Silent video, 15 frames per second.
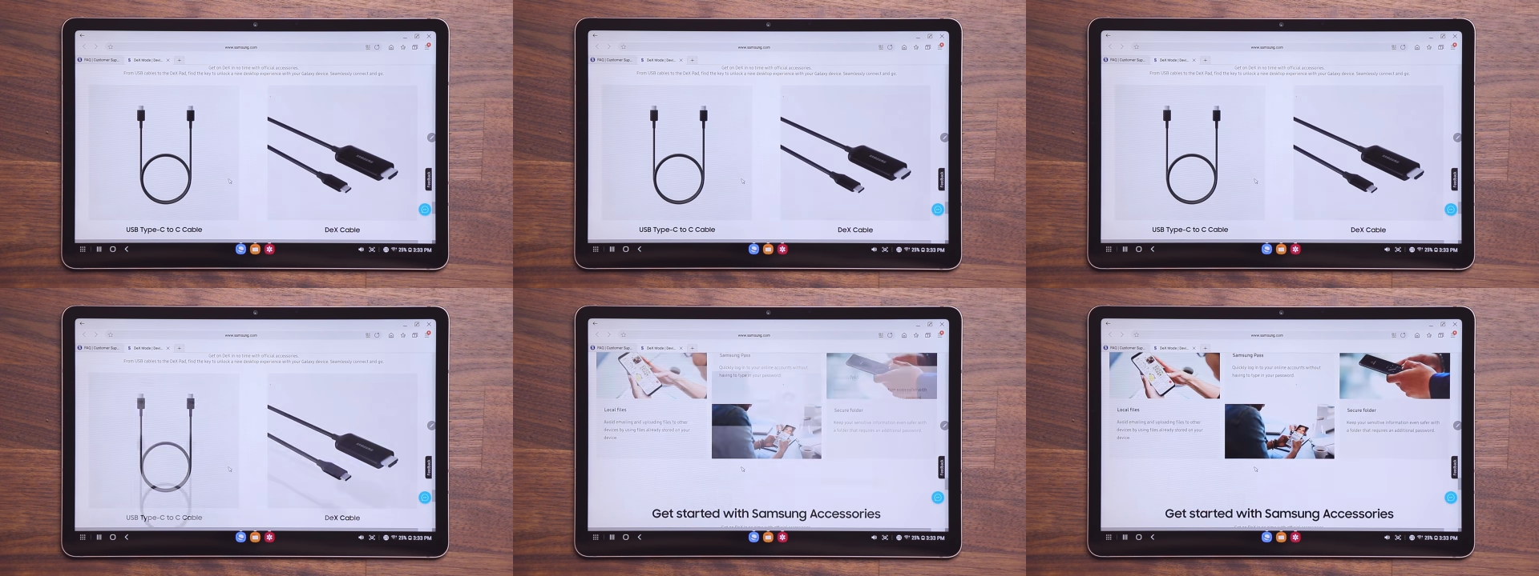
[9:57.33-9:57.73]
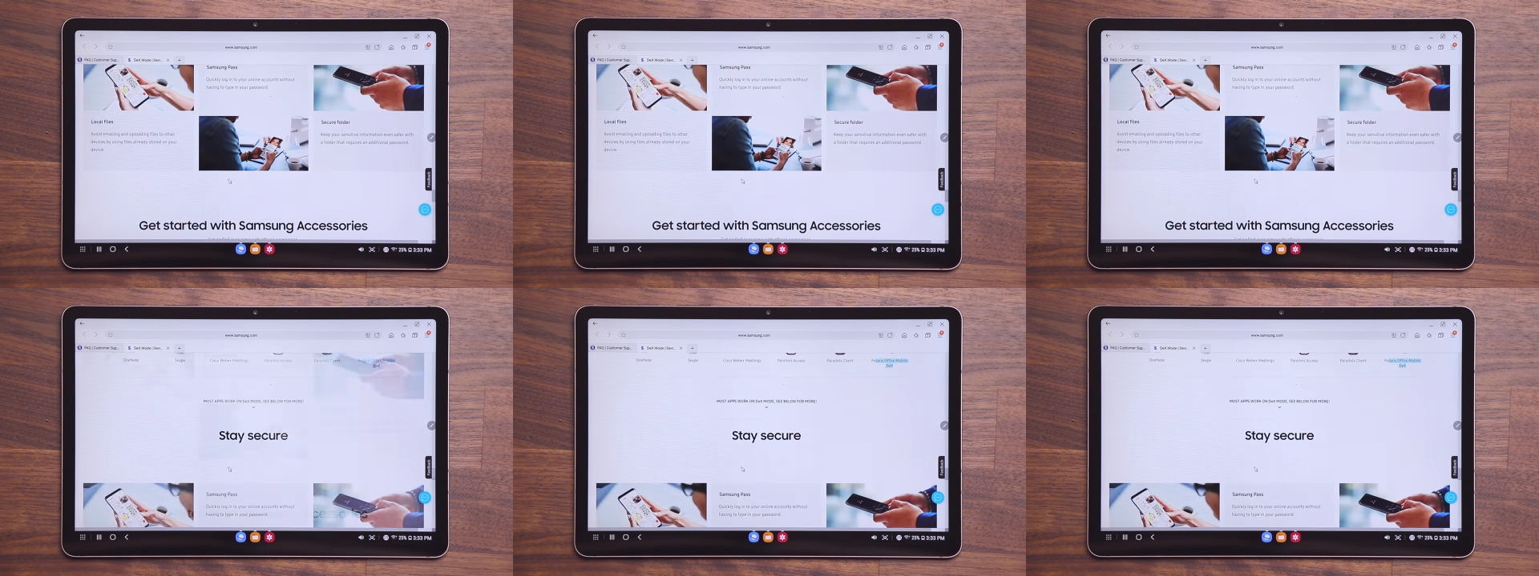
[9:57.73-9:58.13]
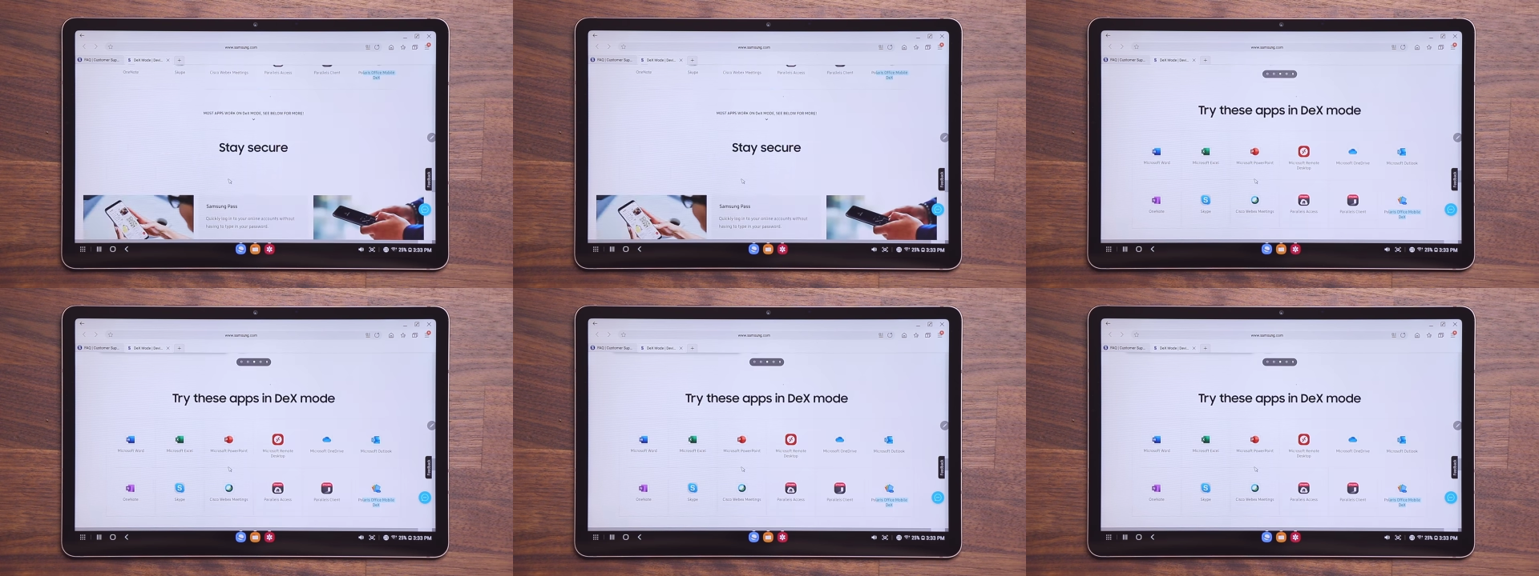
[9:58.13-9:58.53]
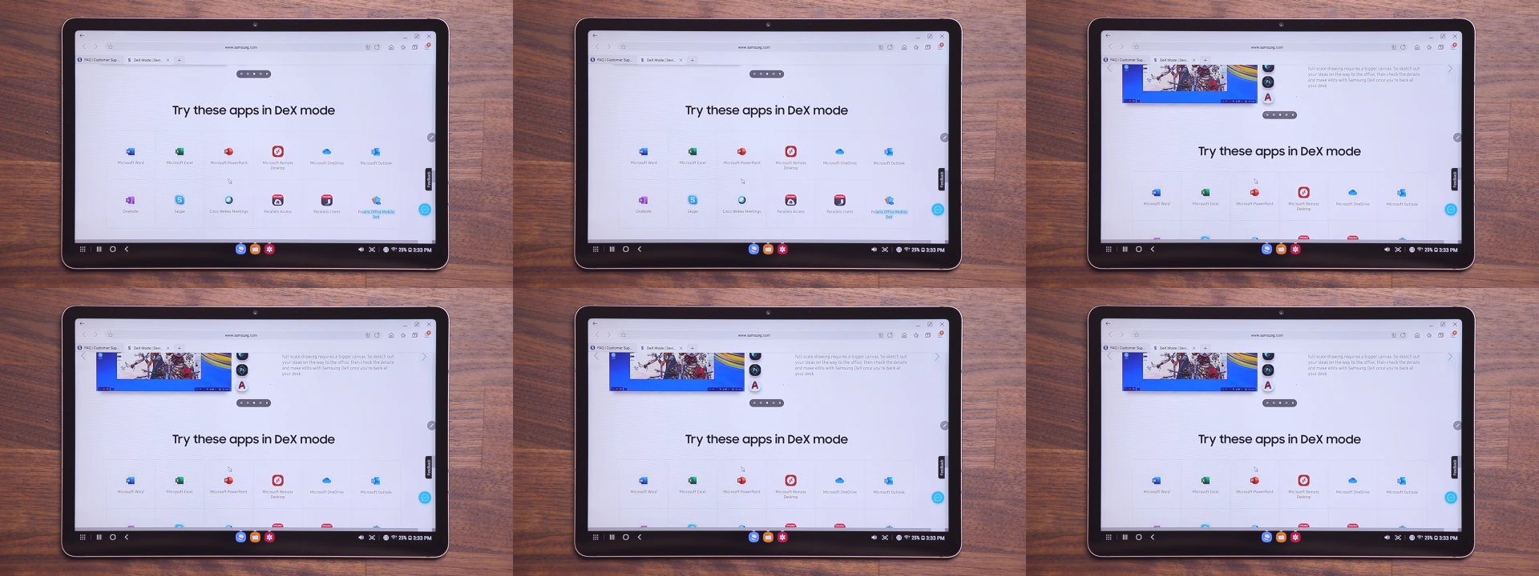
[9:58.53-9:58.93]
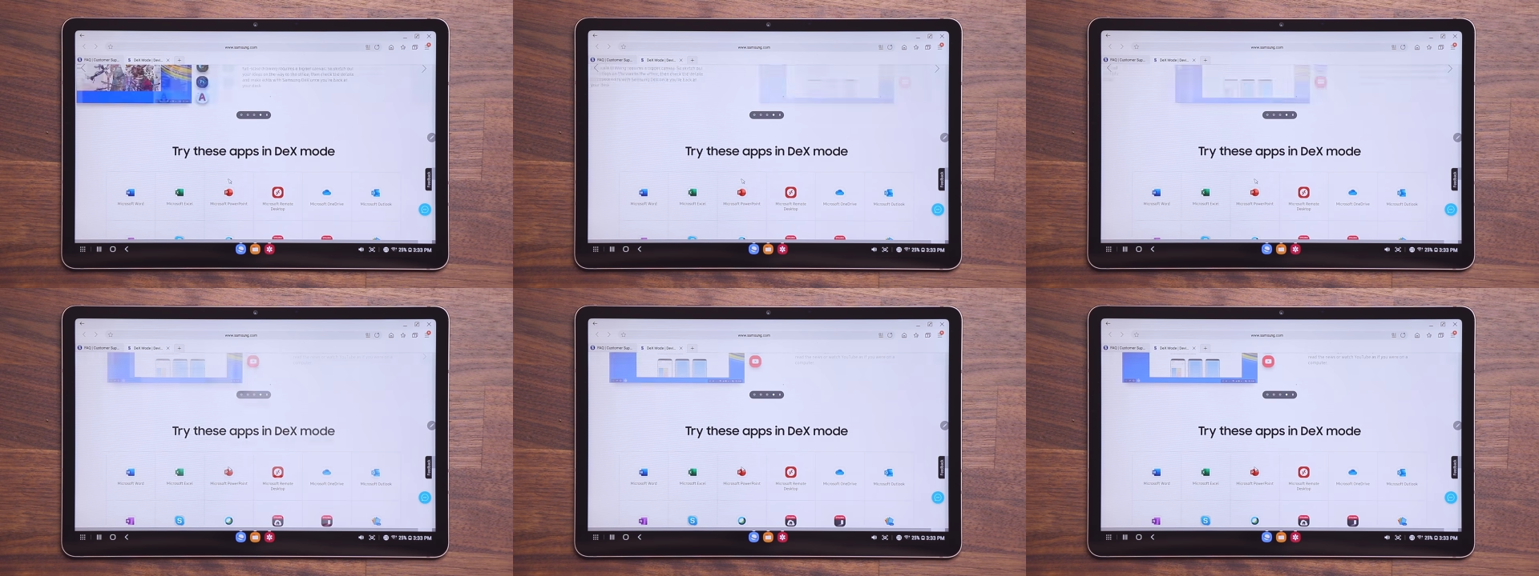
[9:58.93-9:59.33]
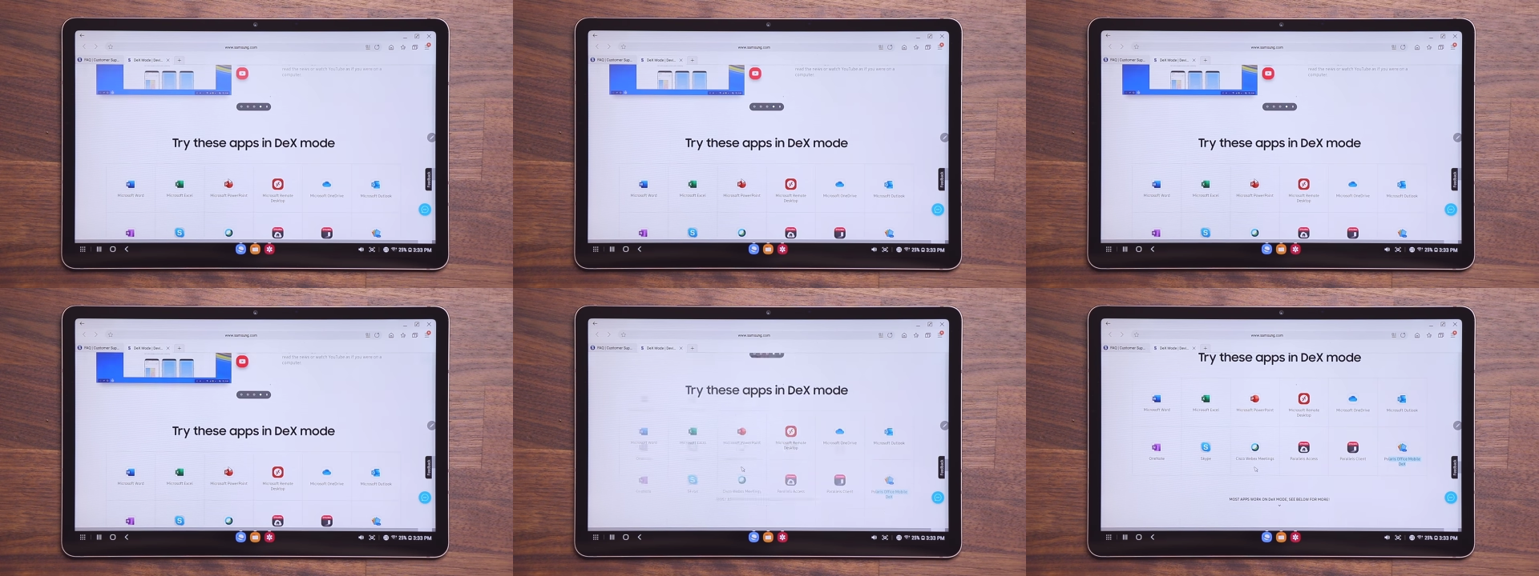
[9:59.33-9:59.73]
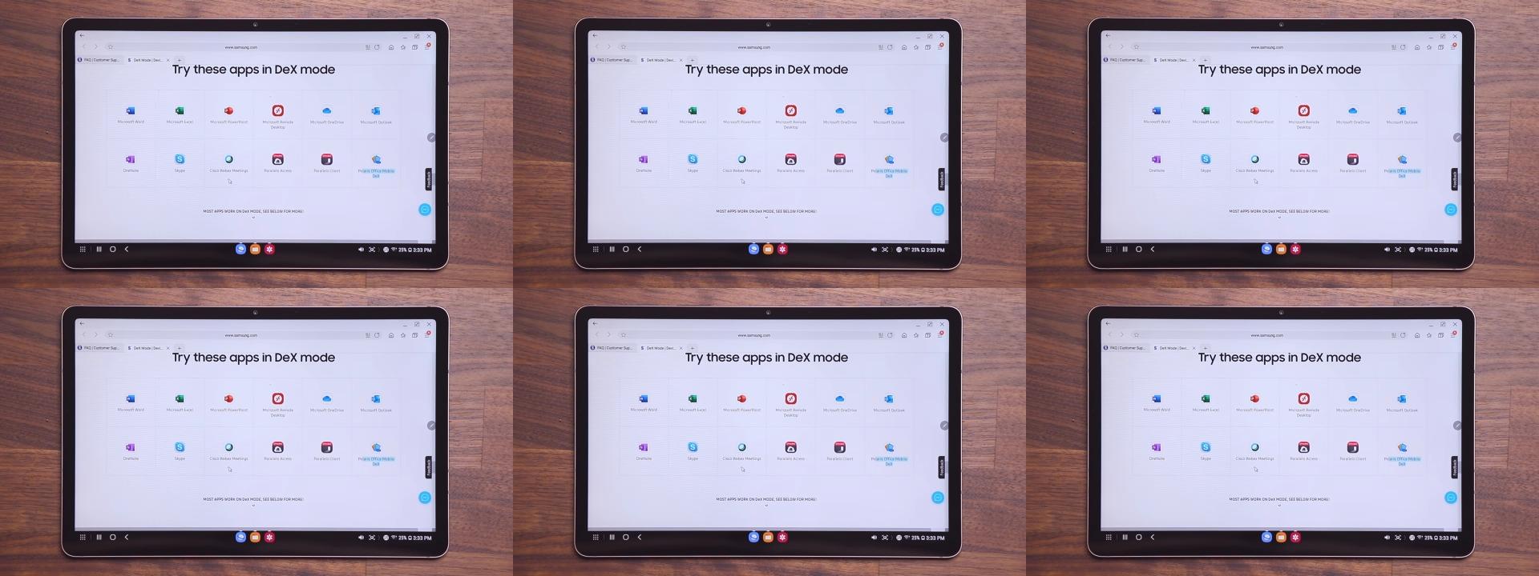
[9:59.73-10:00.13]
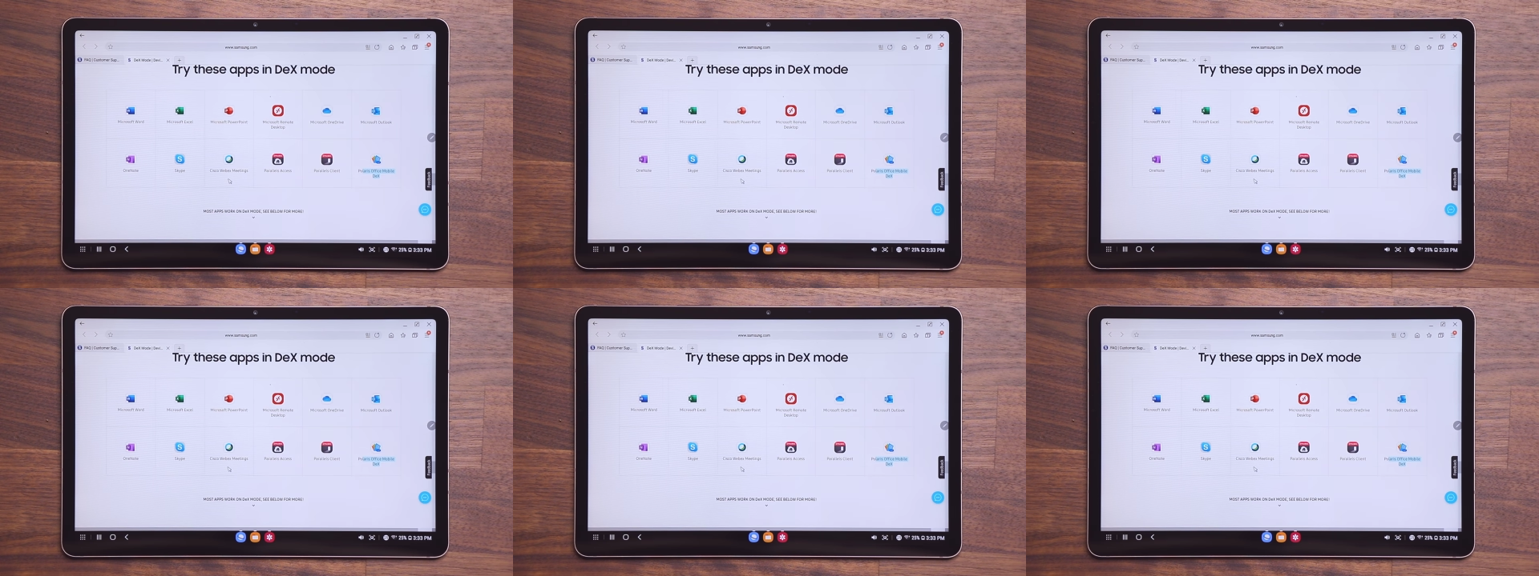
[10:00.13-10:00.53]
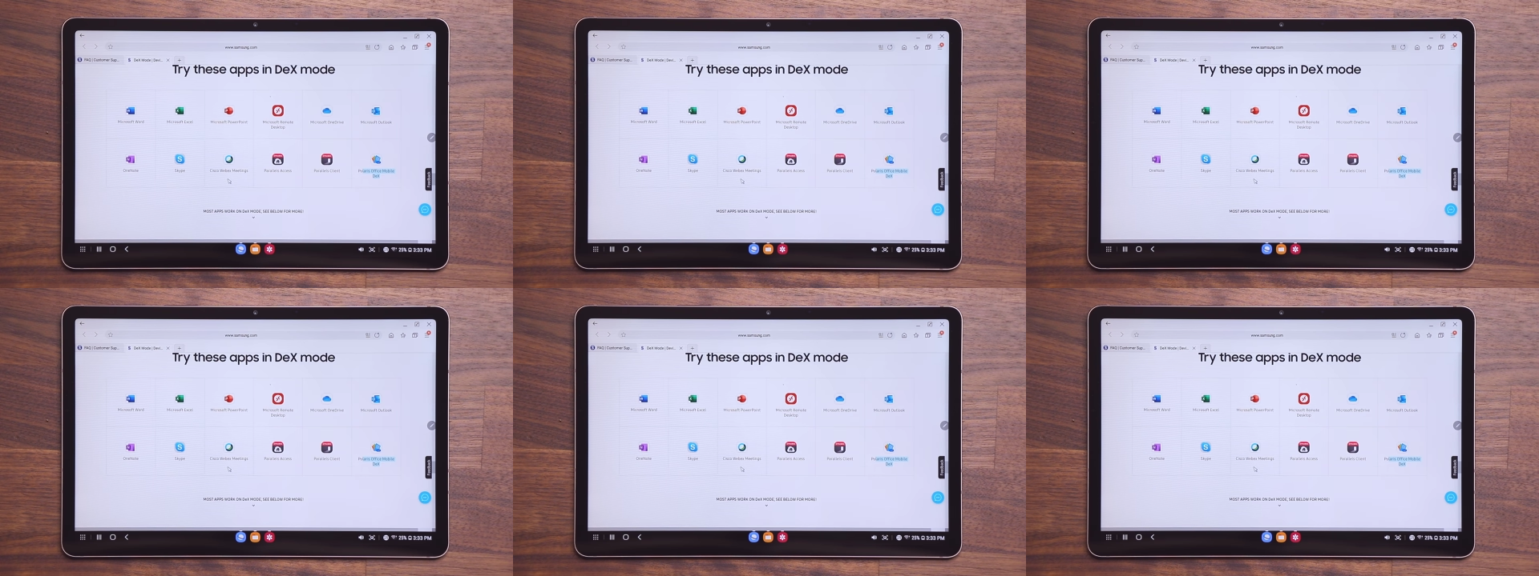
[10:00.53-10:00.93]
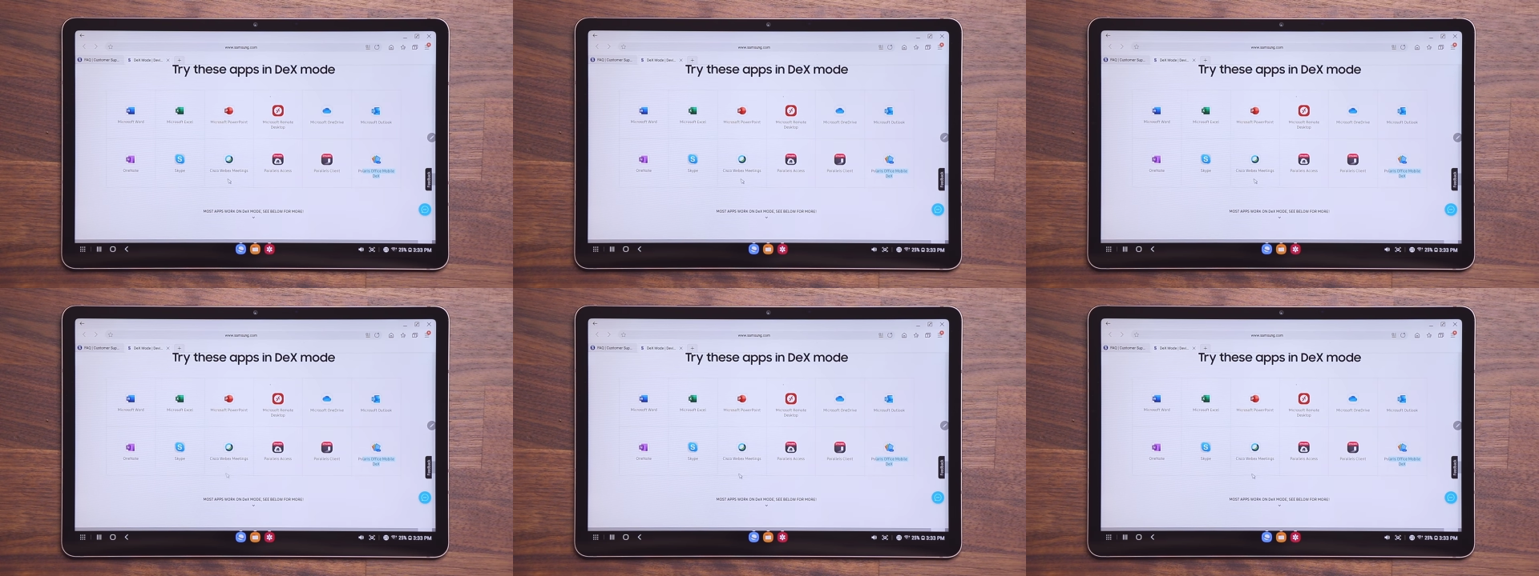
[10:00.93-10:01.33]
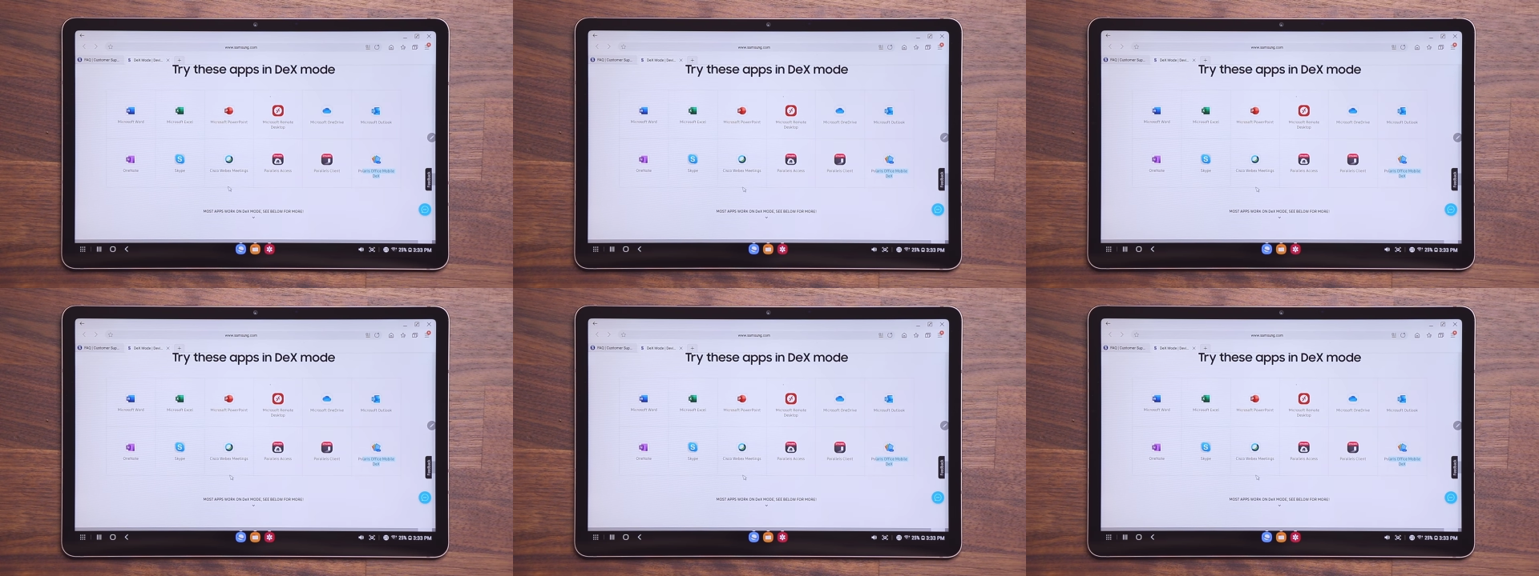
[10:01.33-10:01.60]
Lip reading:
[unreadable: no face in view]